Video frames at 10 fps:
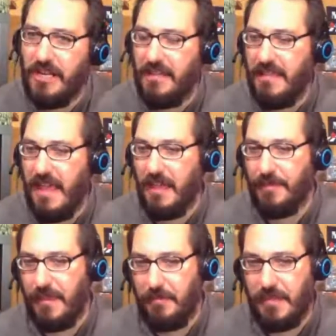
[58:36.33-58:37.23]
and the egg
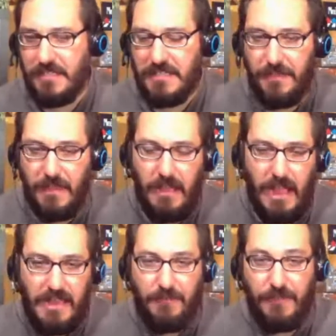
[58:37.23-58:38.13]
thing, because I
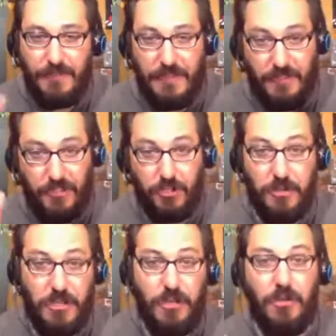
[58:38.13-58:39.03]
definitely think the two of
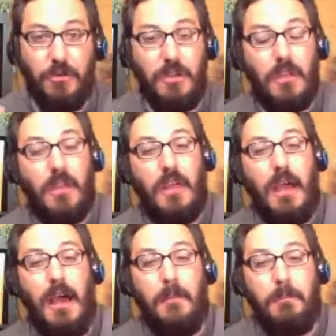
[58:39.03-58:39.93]
you,
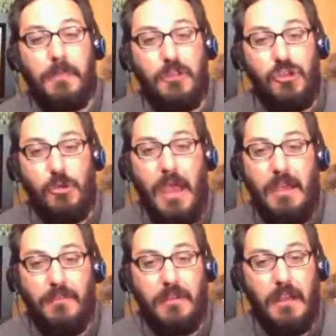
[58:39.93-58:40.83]
you have
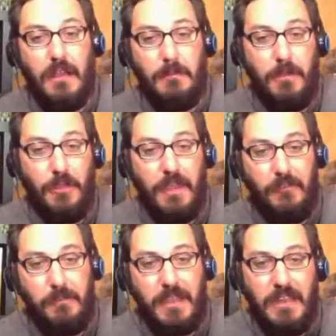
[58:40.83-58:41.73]
both have a
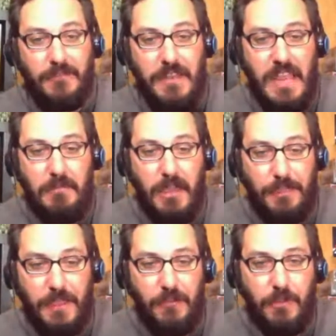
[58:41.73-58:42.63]
big enough name, I
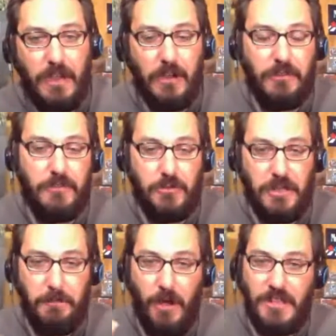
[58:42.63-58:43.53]
think, where you get a
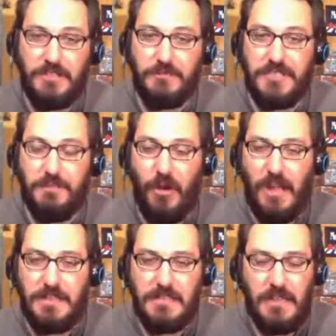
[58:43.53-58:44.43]
positive
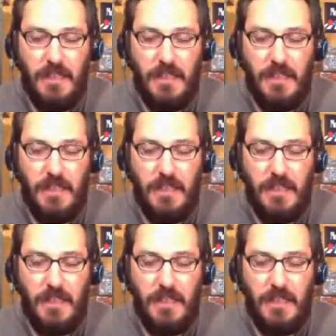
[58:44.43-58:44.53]
response.